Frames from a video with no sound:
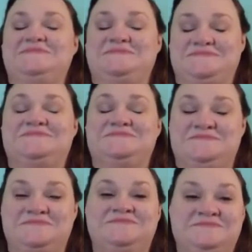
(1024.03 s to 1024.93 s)

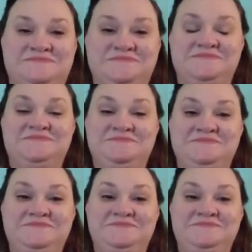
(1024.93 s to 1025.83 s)

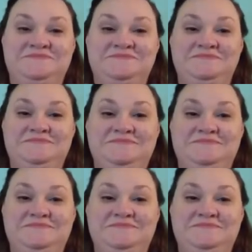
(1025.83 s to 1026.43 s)
(not speaking)